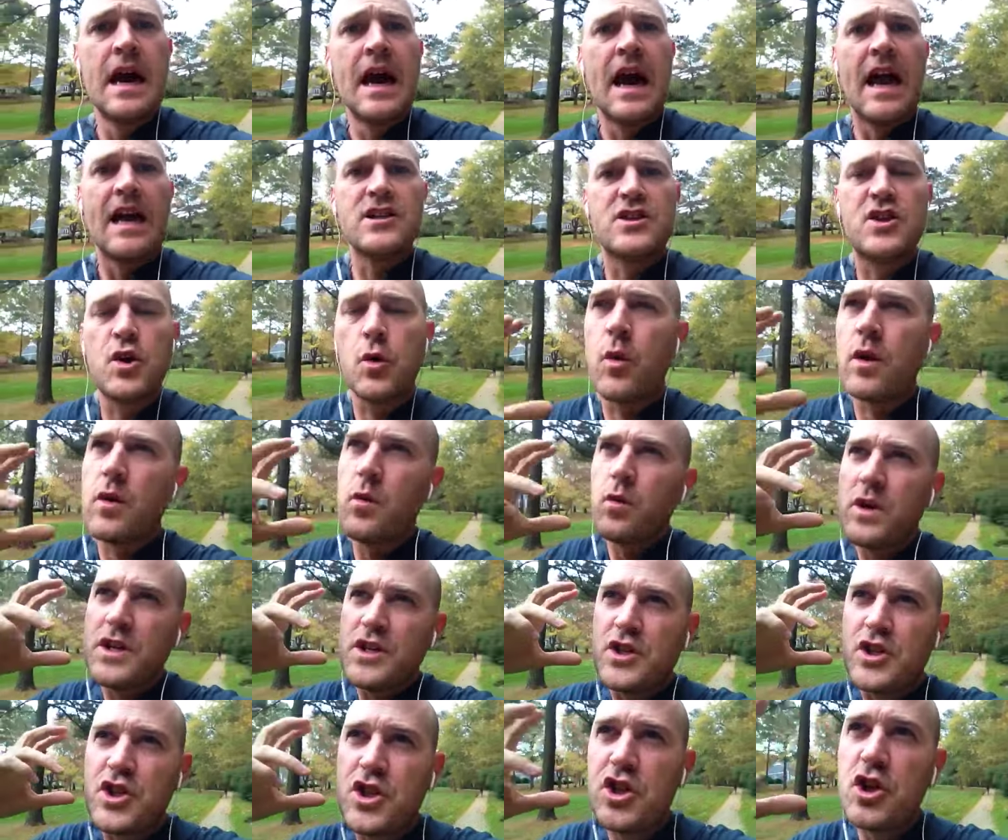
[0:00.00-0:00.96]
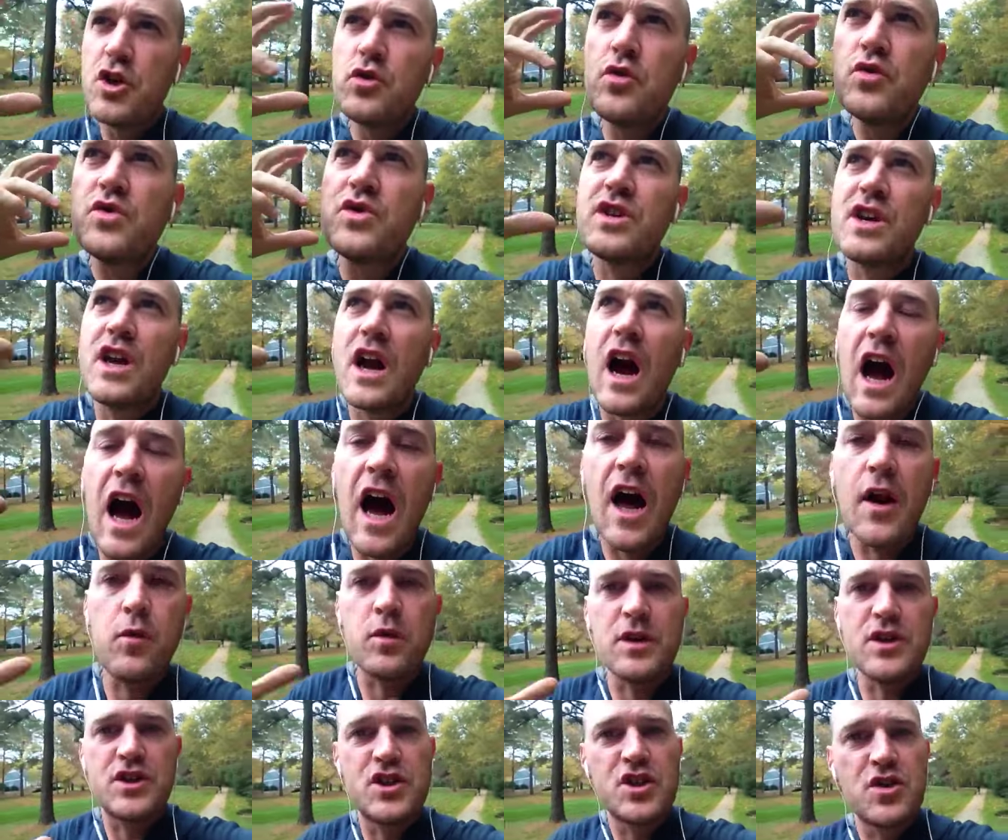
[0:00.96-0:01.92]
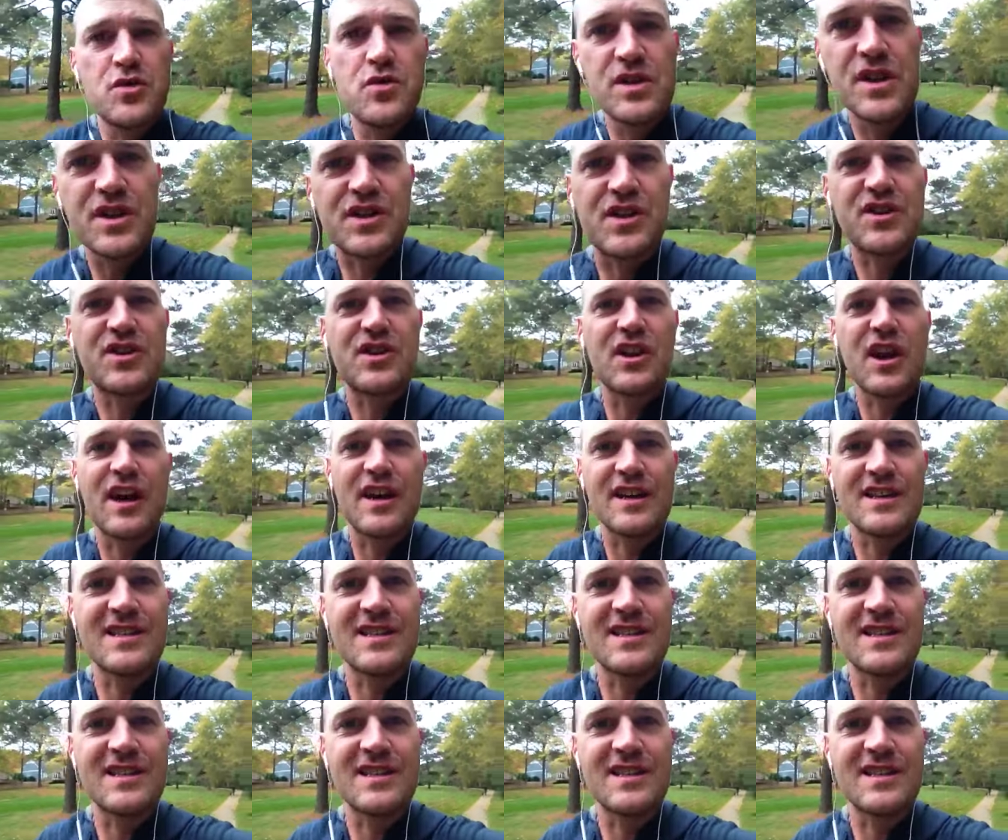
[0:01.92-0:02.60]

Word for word: And so when we choose God, we choose His Son.